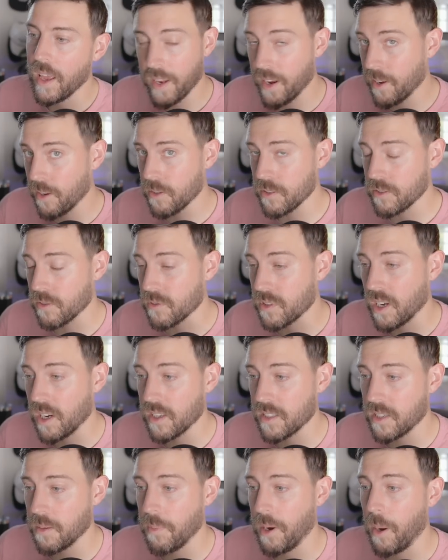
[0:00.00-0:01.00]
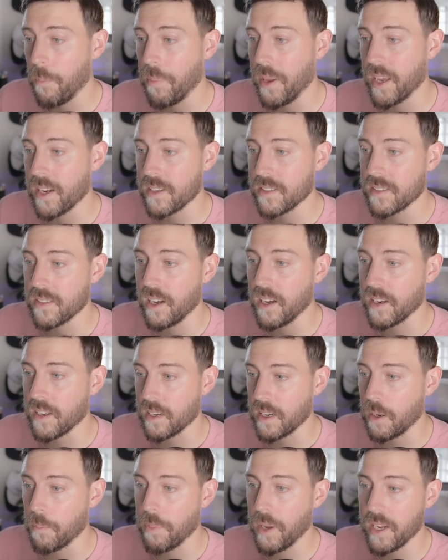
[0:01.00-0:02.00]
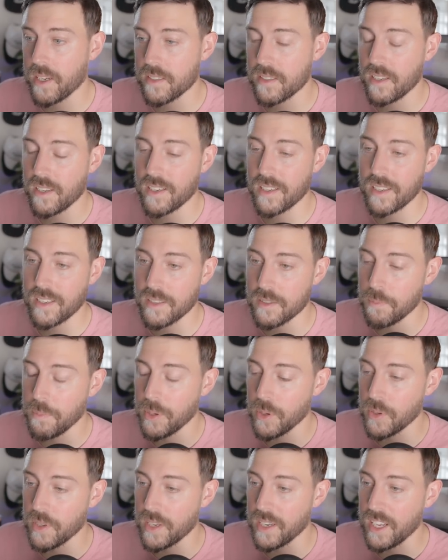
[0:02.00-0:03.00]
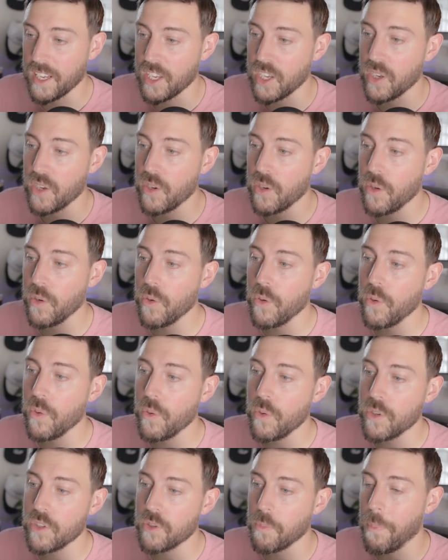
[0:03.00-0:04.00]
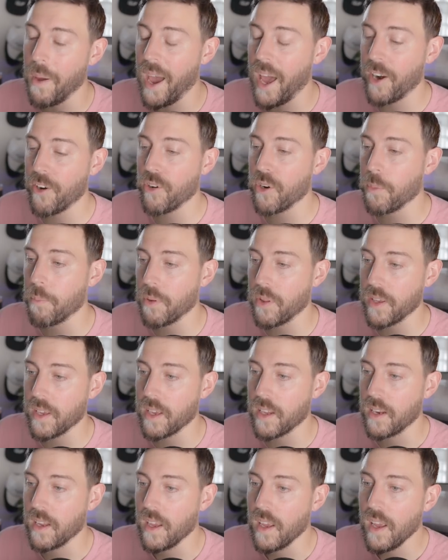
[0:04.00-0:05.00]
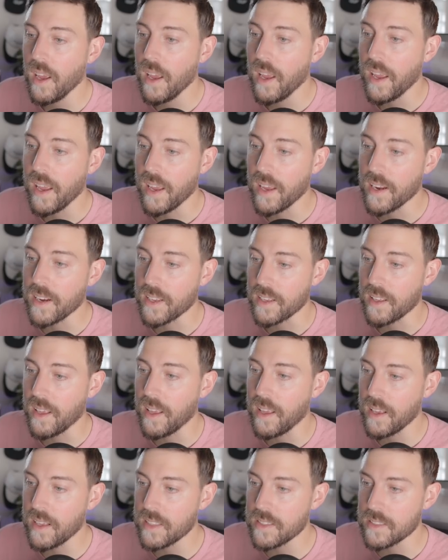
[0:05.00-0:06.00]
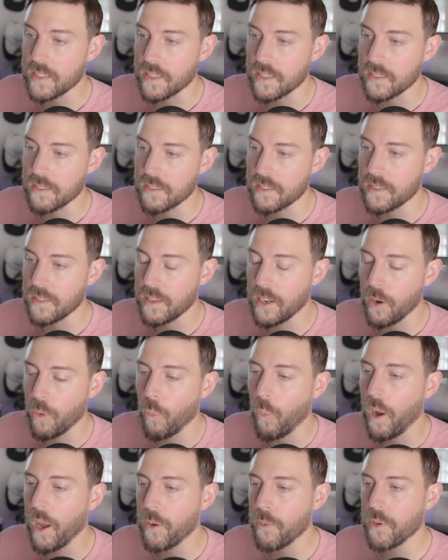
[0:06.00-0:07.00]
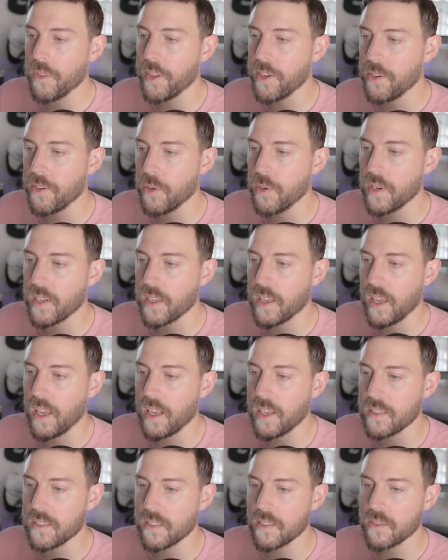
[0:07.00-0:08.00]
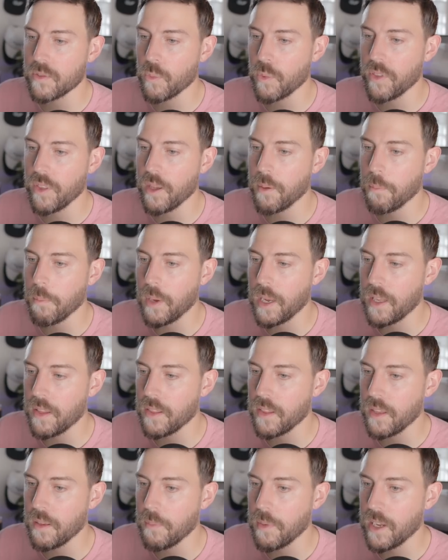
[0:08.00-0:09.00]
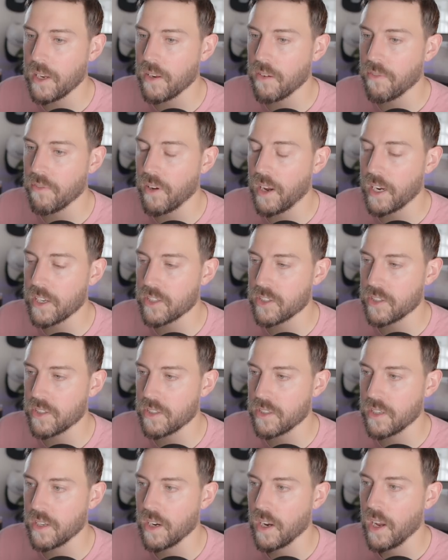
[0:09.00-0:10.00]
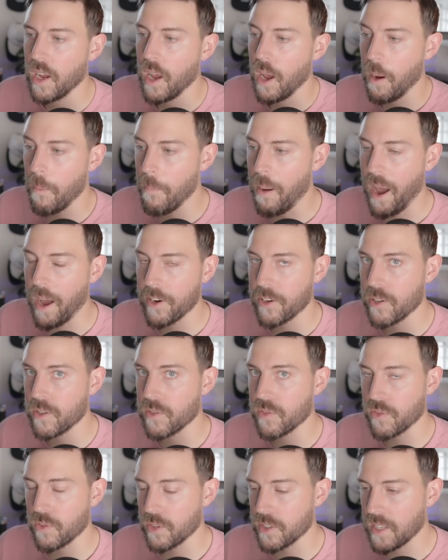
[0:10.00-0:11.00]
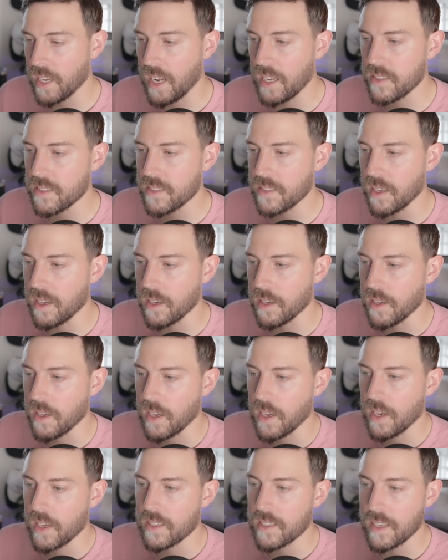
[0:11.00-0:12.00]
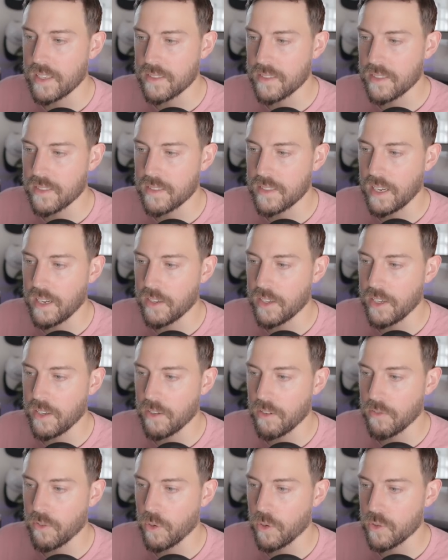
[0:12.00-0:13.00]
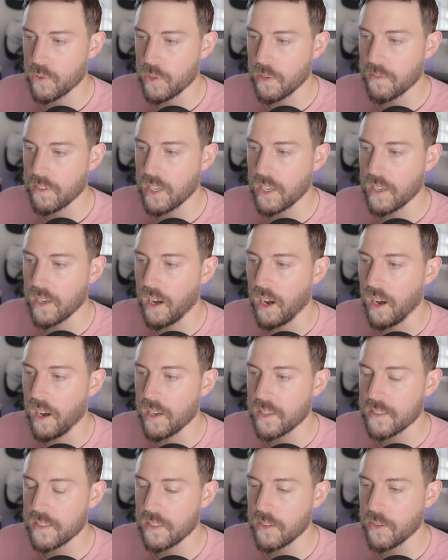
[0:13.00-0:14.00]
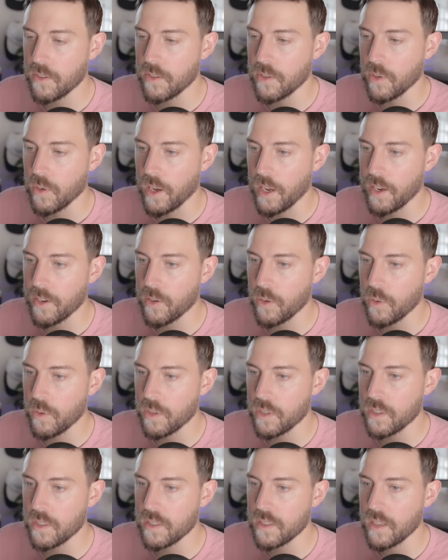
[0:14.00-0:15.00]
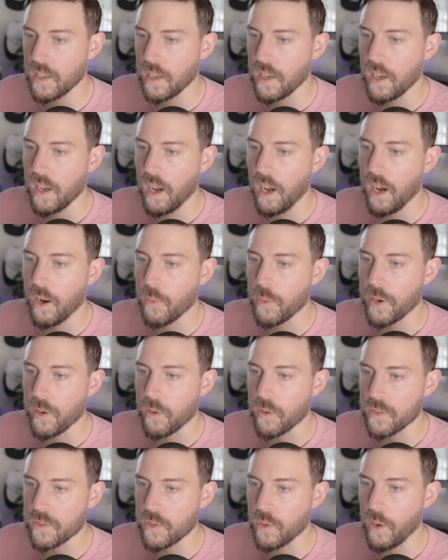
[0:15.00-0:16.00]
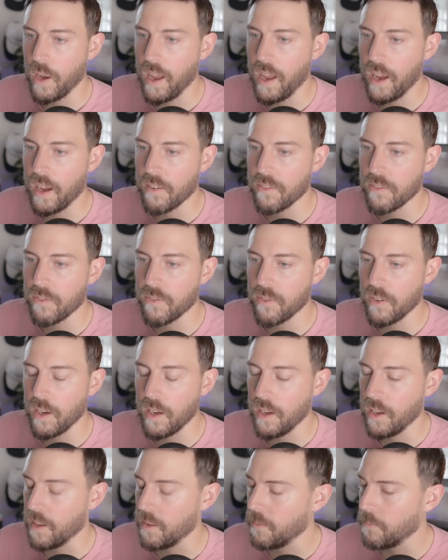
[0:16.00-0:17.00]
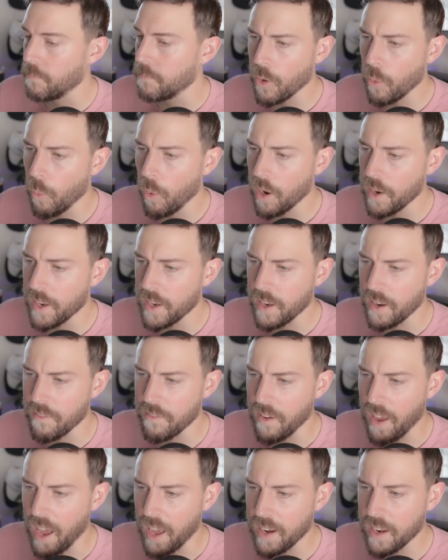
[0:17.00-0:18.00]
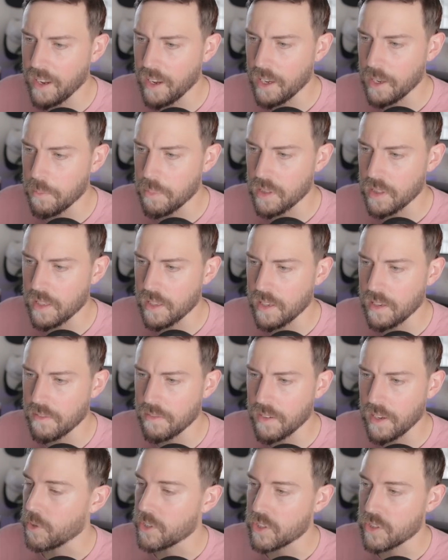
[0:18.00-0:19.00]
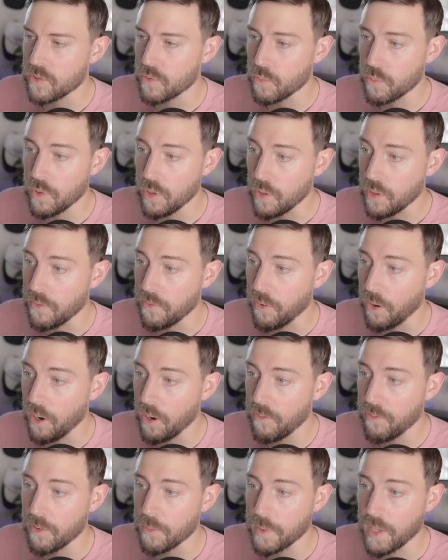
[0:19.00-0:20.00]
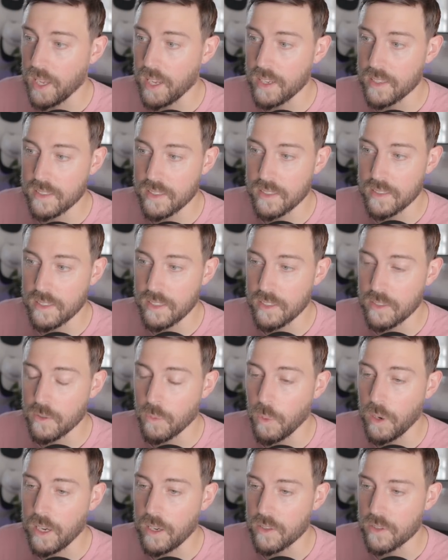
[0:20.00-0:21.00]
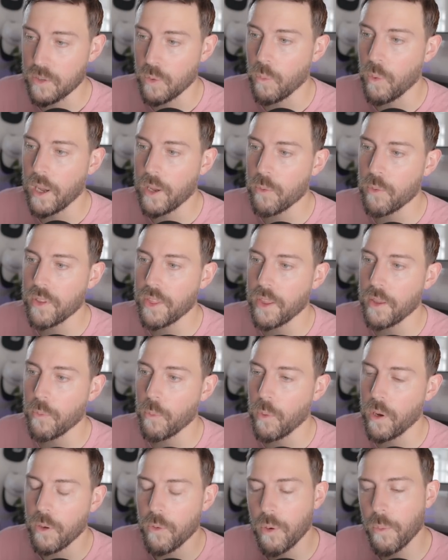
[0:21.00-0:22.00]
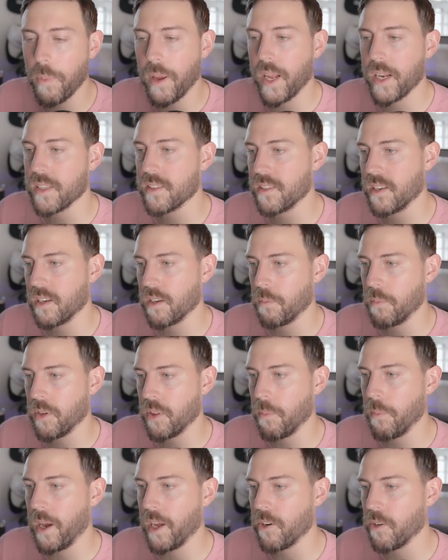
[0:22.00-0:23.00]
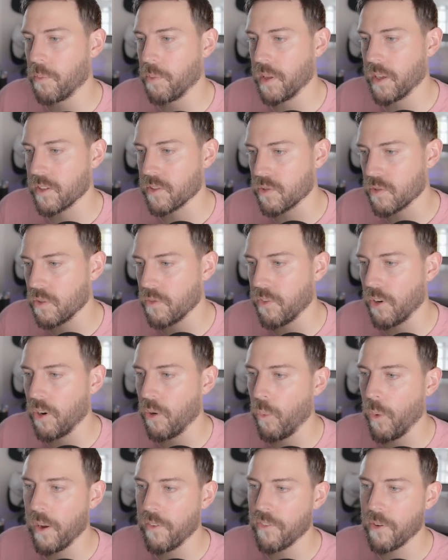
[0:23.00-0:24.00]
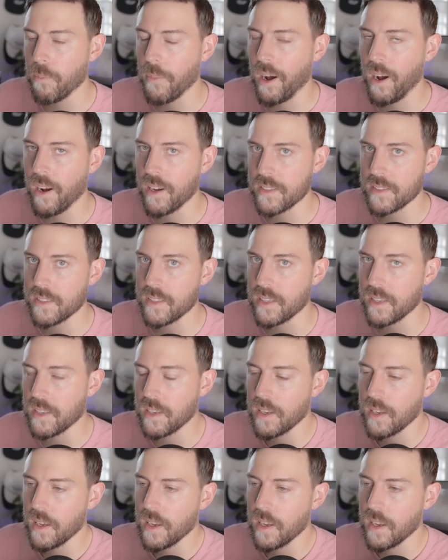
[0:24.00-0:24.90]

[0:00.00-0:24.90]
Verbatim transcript: And I also talked about Panasonic. Now, Panasonic is building a huge battery plant in Kansas. Now, why would they do it in Kansas when they mainly manufacture batteries for Tesla? Tesla's down here. Of course, we have Giga Austin, their new headquarters. Uh, we also have uh, the one in Nevada, I believe, which is really far from Kansas as well. So why would they, why would Panasonic put the battery plant so far away from Austin?